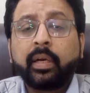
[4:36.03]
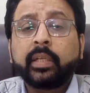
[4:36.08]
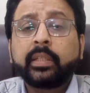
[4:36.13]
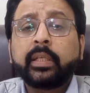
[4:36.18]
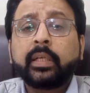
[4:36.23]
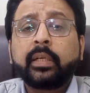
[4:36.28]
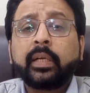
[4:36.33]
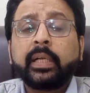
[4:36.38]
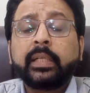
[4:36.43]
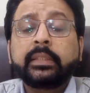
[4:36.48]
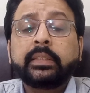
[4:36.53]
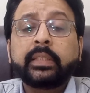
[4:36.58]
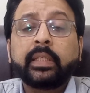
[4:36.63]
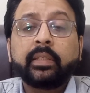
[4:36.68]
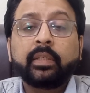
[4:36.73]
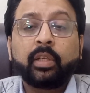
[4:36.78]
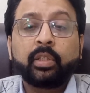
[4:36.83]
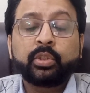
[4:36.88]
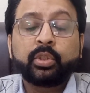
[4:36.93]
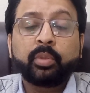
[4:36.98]
Other oils
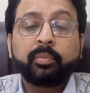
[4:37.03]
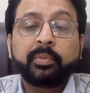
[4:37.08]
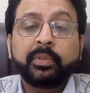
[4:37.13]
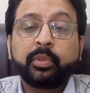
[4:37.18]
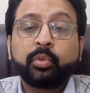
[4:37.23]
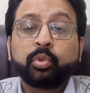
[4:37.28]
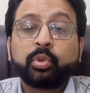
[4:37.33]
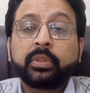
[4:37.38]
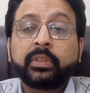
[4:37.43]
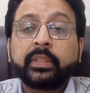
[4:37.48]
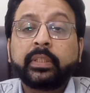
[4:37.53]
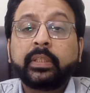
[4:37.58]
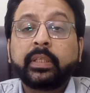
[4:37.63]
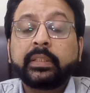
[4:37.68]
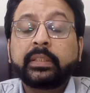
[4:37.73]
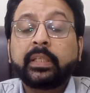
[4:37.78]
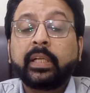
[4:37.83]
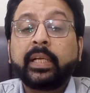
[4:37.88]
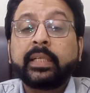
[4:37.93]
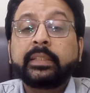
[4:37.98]
can also be used,
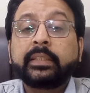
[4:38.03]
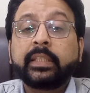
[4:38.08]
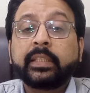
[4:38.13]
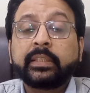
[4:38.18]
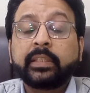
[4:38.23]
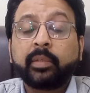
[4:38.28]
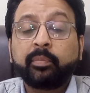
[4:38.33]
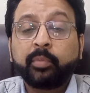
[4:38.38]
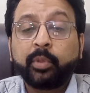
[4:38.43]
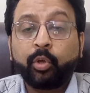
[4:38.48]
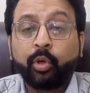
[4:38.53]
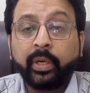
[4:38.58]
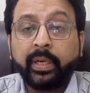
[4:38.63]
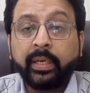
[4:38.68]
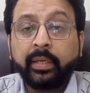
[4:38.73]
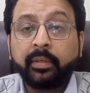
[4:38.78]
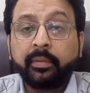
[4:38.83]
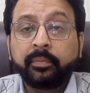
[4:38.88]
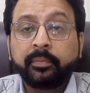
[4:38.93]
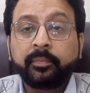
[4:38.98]
just like sesame
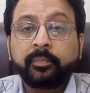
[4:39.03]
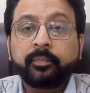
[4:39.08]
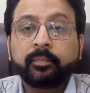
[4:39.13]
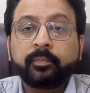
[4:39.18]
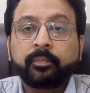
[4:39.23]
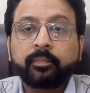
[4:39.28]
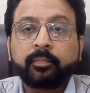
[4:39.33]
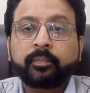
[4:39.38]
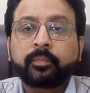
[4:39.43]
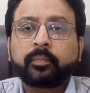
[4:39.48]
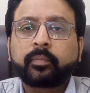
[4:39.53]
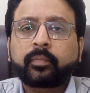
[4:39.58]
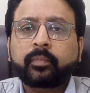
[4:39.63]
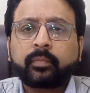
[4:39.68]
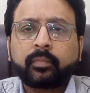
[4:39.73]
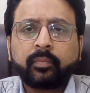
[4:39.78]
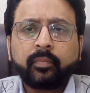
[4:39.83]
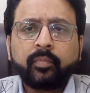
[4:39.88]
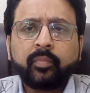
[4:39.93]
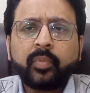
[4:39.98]
oil,
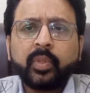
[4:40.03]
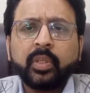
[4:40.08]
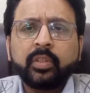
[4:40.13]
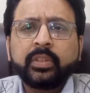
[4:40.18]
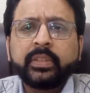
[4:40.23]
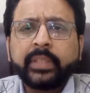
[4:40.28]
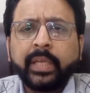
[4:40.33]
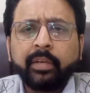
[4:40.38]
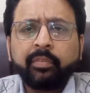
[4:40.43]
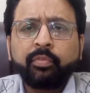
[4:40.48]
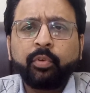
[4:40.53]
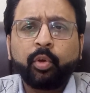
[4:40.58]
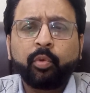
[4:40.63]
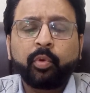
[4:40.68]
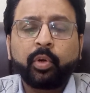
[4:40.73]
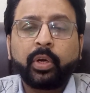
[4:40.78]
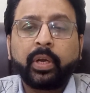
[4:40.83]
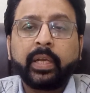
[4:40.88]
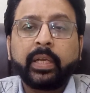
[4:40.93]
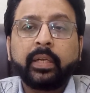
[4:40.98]

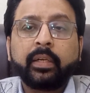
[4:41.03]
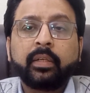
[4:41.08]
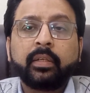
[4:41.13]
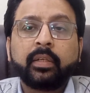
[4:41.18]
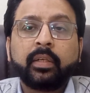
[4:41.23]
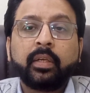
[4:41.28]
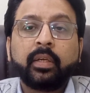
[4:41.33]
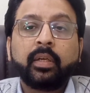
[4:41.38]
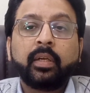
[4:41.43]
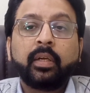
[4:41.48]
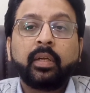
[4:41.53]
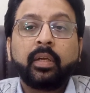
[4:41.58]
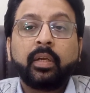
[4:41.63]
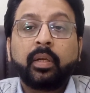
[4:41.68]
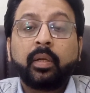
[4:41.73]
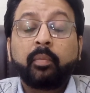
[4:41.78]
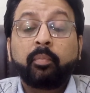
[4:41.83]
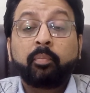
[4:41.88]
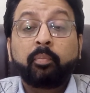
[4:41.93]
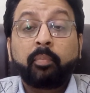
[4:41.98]
sunflower oil,
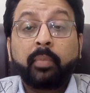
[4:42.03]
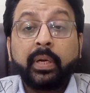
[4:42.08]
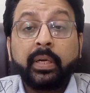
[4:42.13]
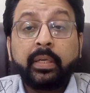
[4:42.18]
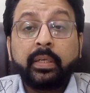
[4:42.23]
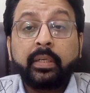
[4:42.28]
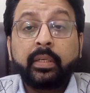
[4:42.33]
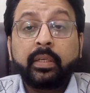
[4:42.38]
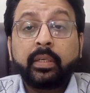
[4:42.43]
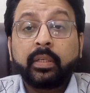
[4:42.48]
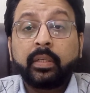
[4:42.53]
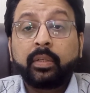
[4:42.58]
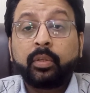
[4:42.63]
but